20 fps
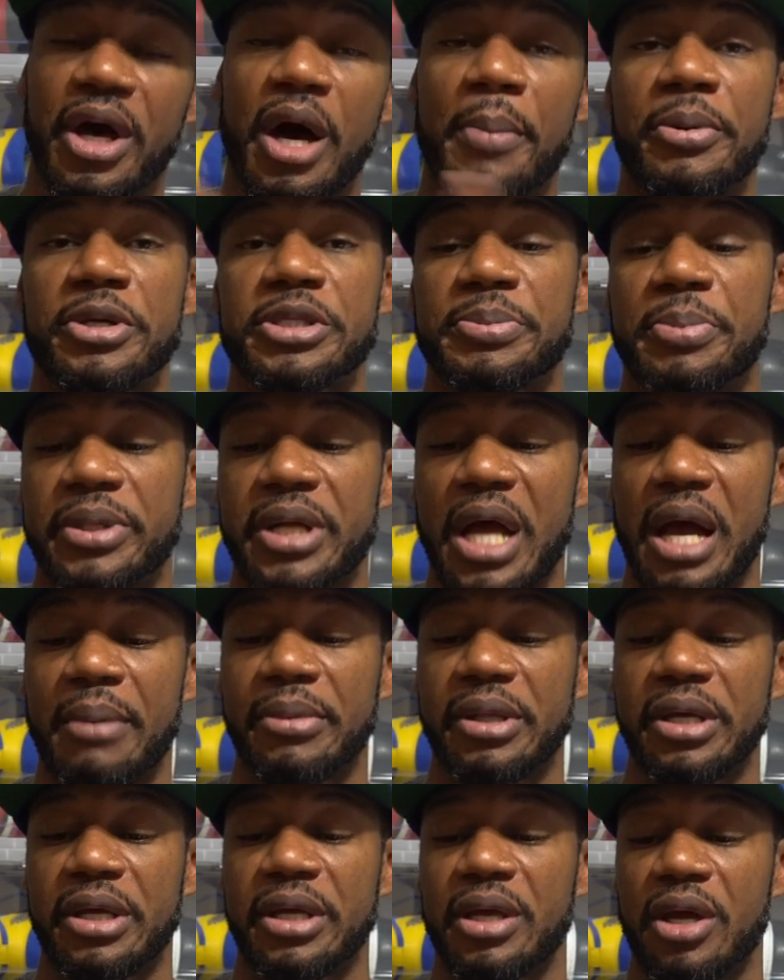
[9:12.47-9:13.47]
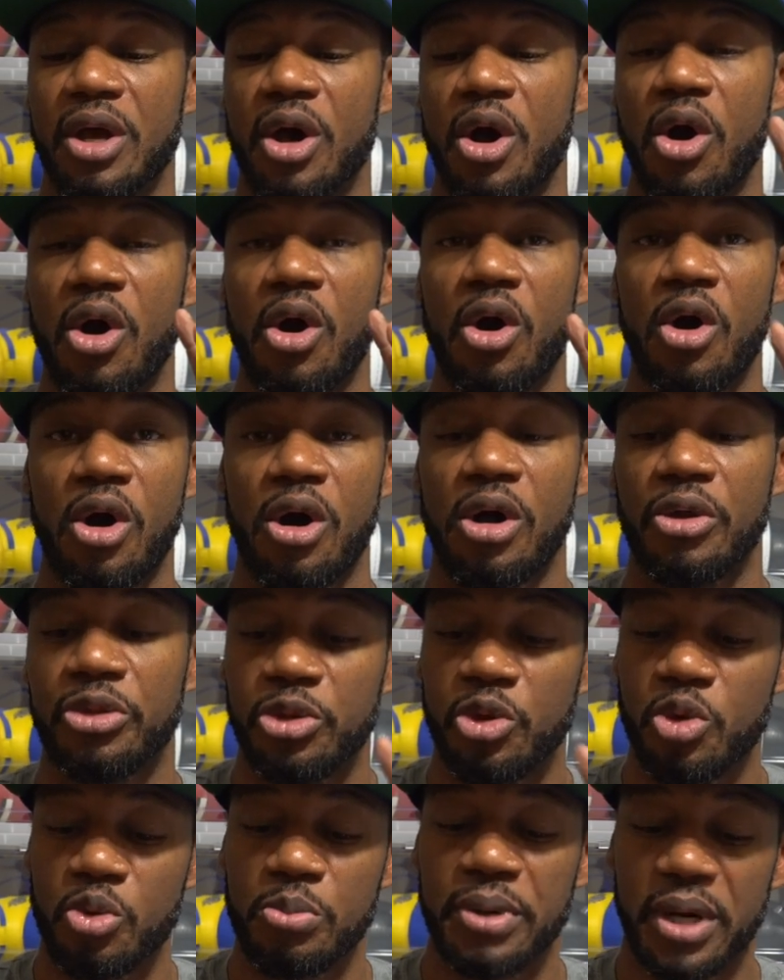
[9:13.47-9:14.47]
The upper is predominantly all
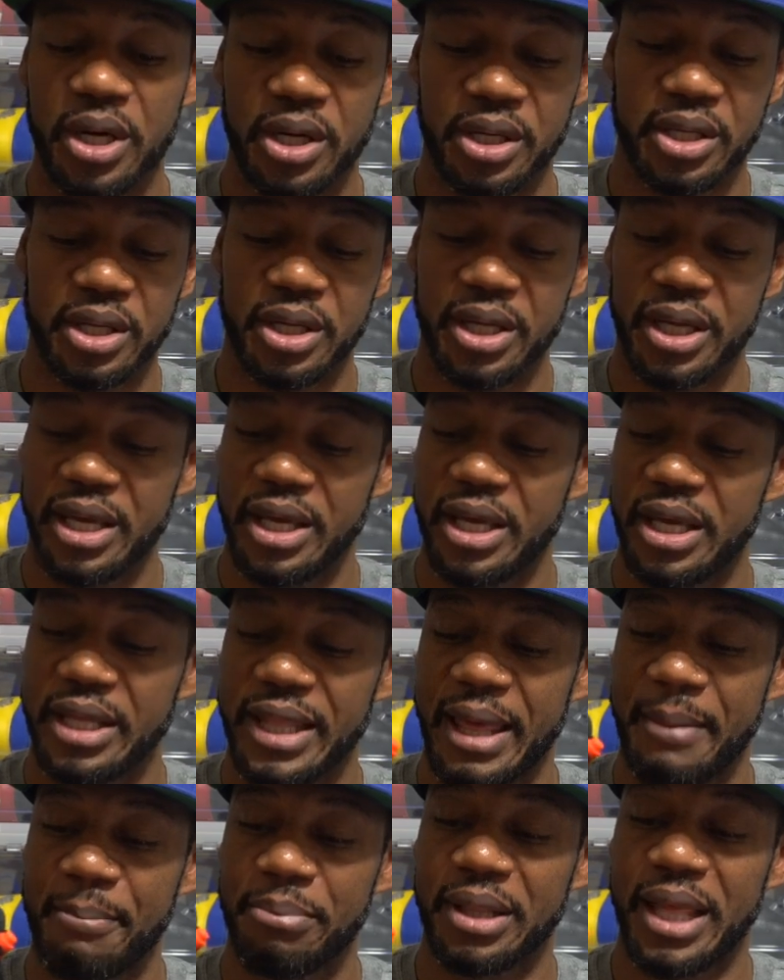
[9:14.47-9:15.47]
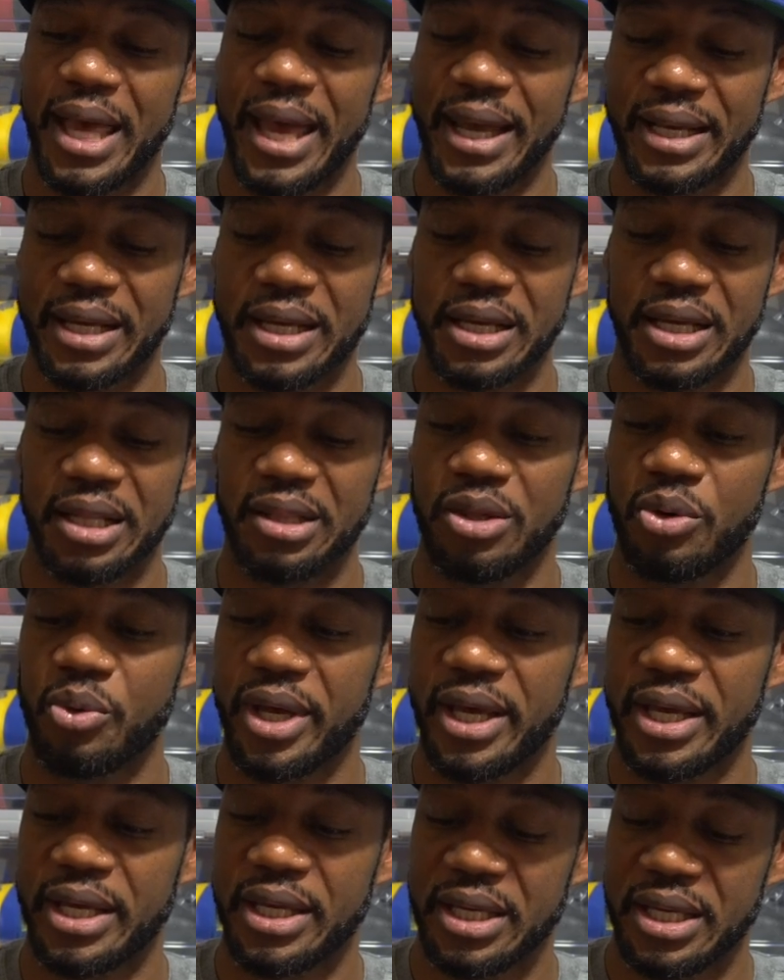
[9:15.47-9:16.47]
nubuck and that black
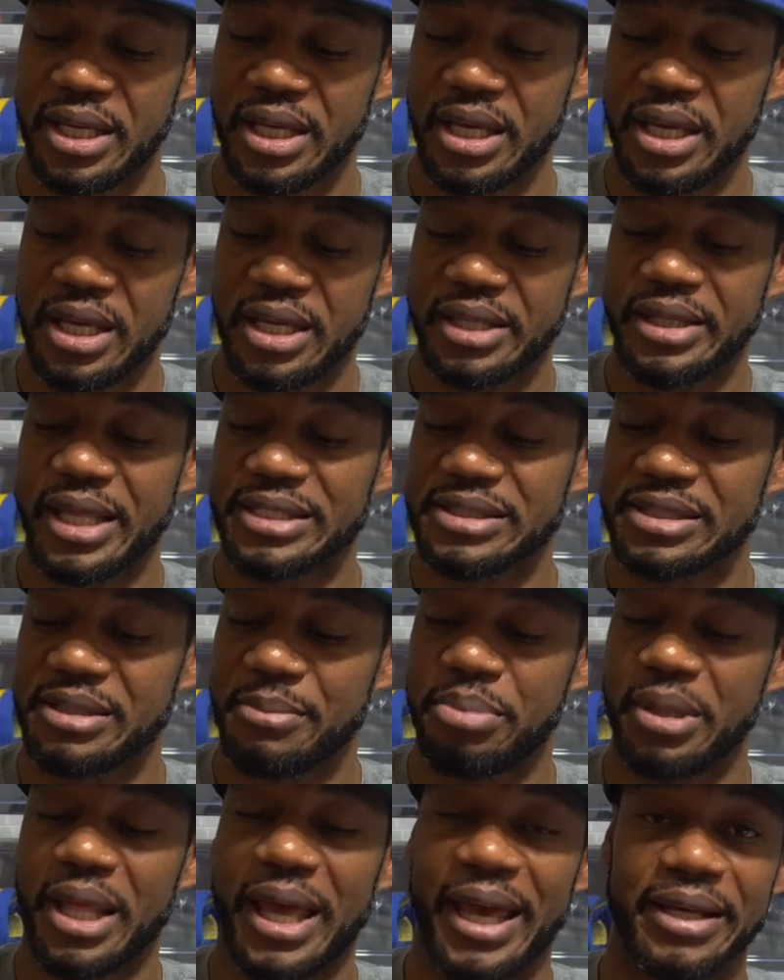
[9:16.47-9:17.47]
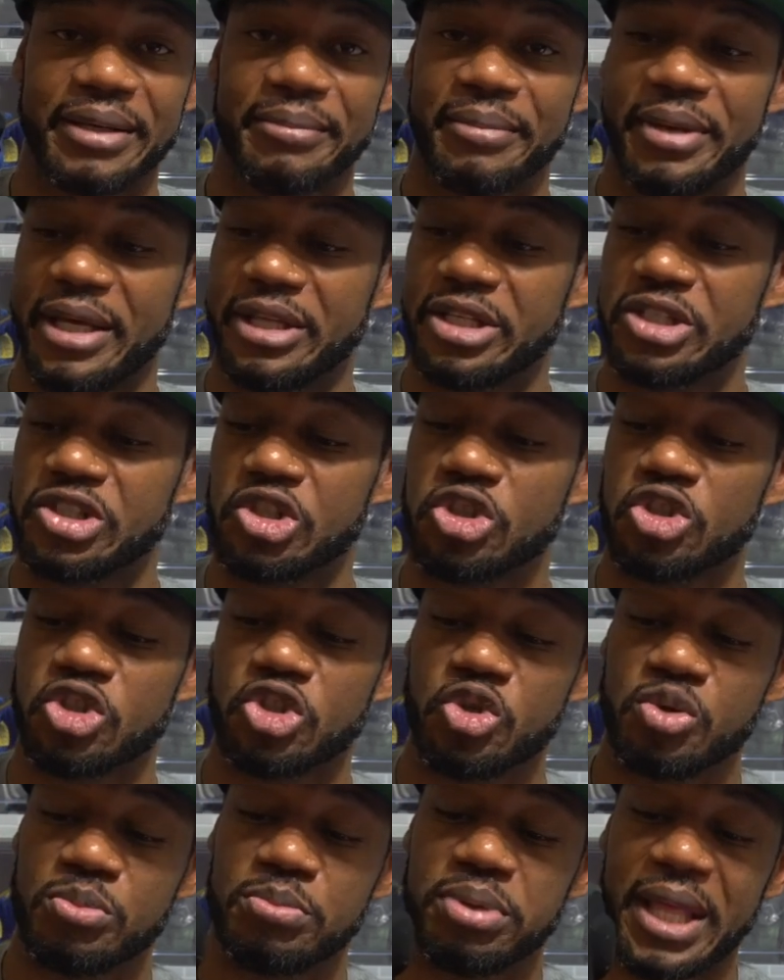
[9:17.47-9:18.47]
colorway that's the black, man. This is
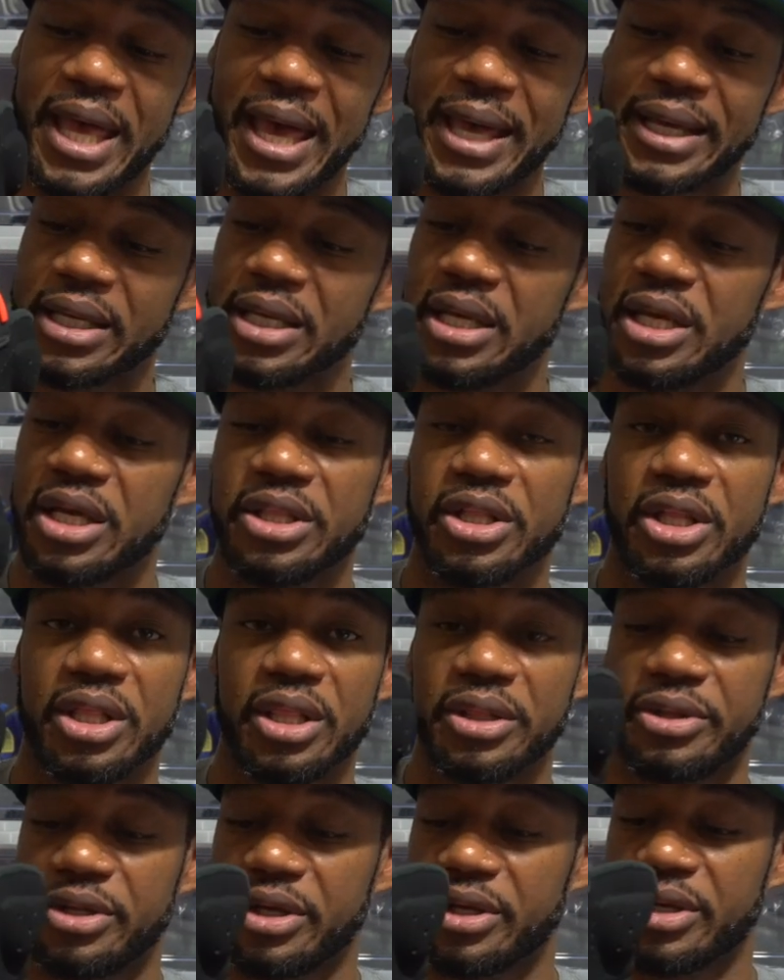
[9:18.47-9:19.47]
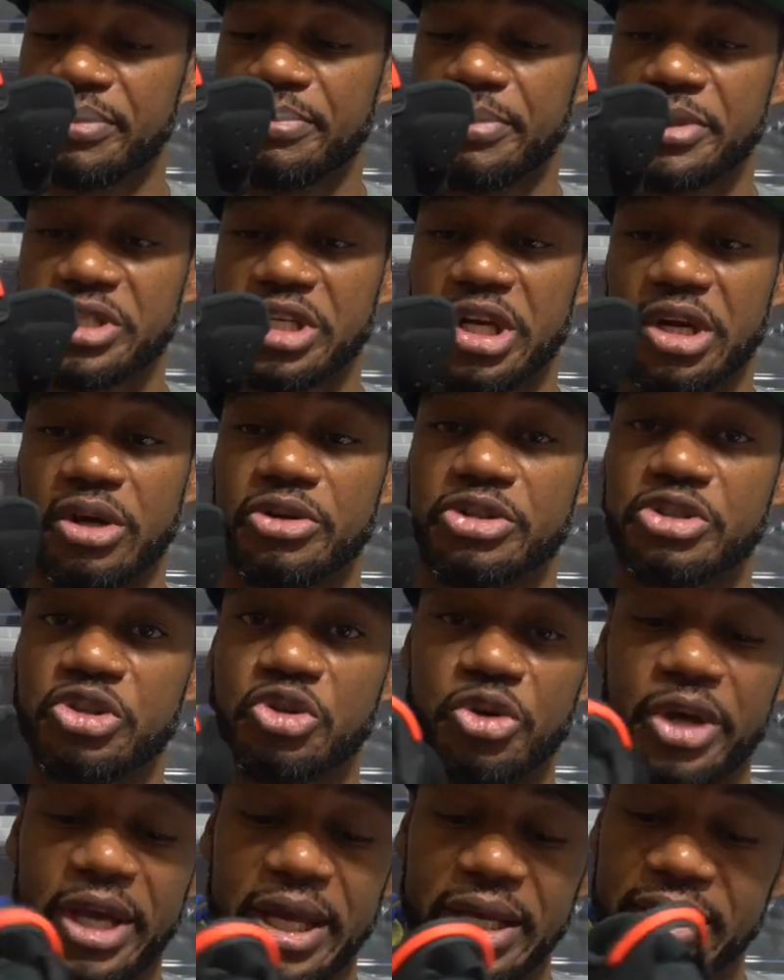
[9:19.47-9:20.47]
true black. The, the material is
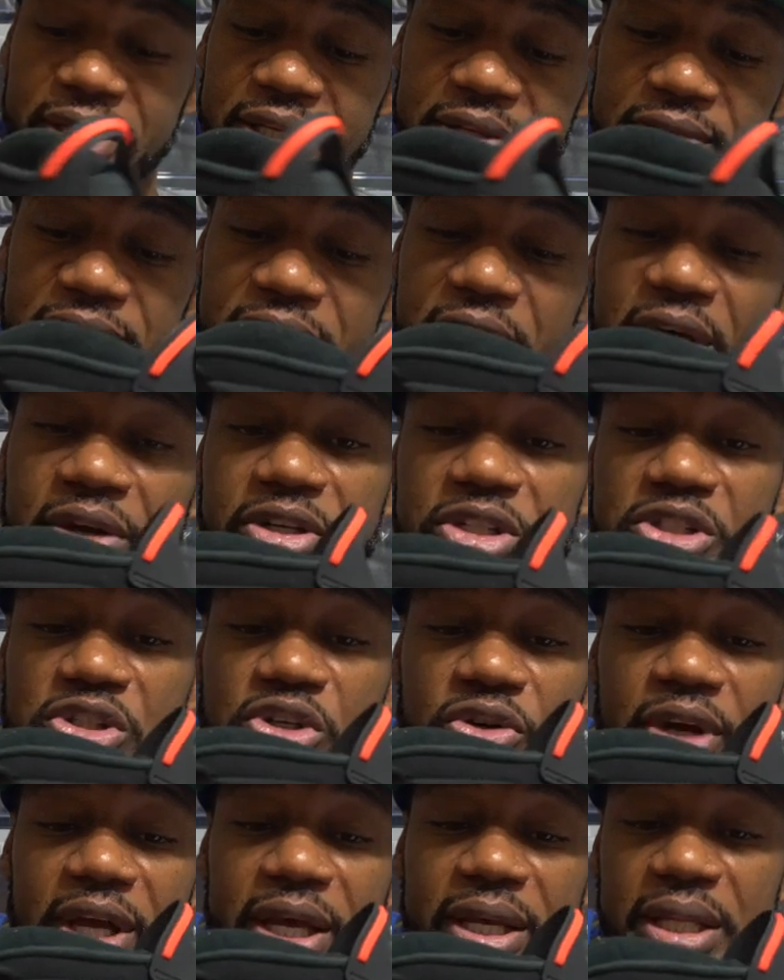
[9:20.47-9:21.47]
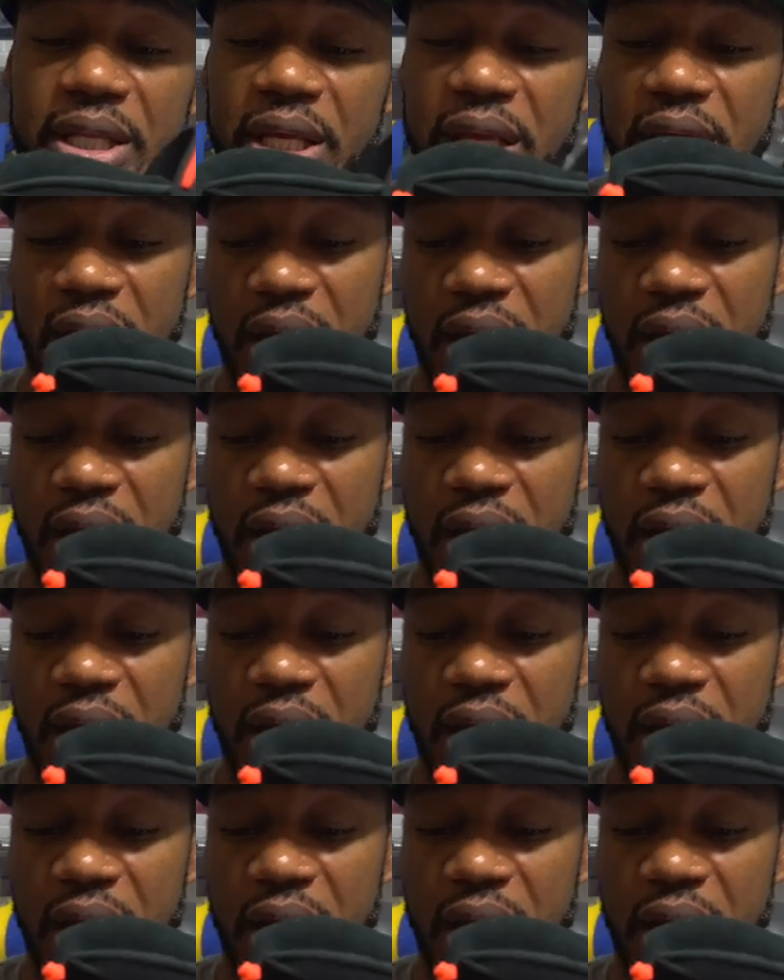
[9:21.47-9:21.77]
great. The felt is great.